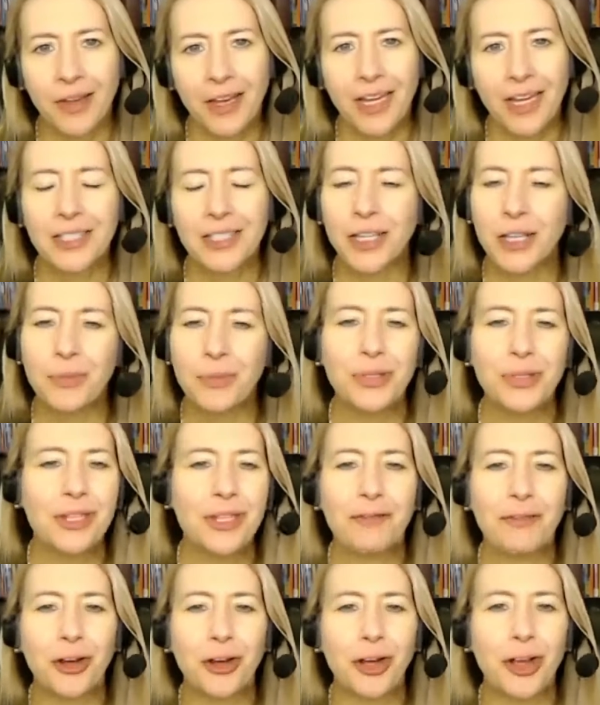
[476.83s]
It's almost
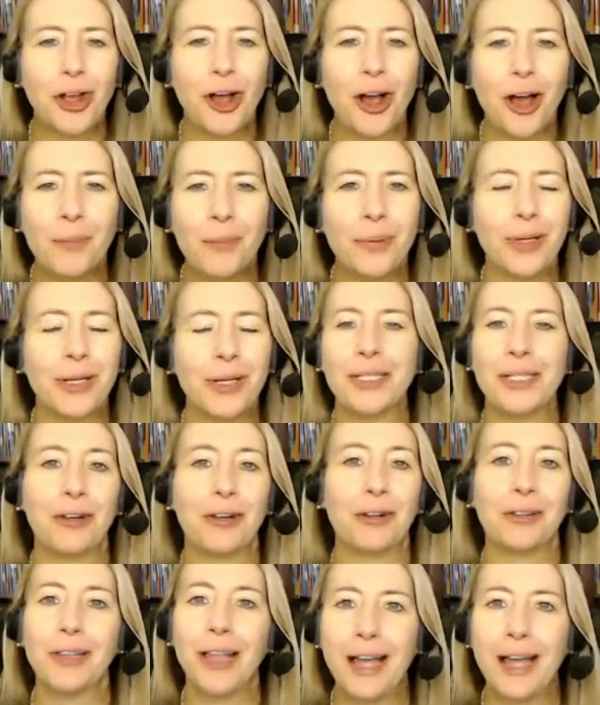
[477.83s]
never a competency
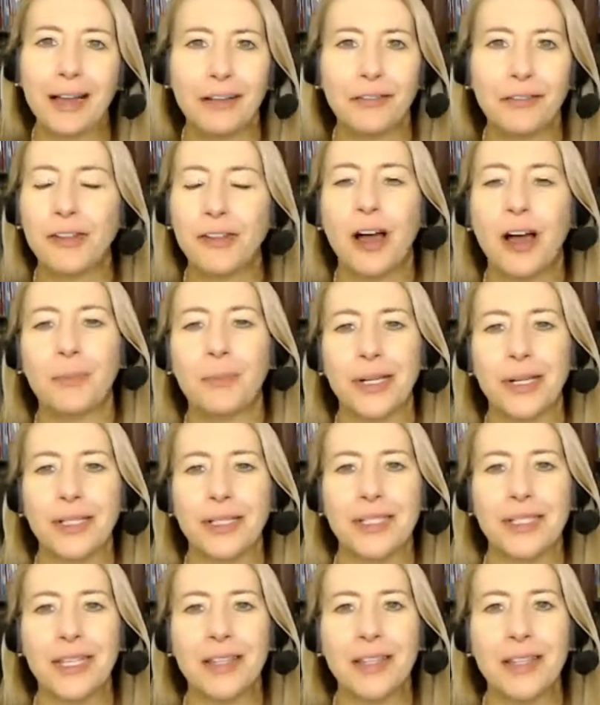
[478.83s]
or lack of competency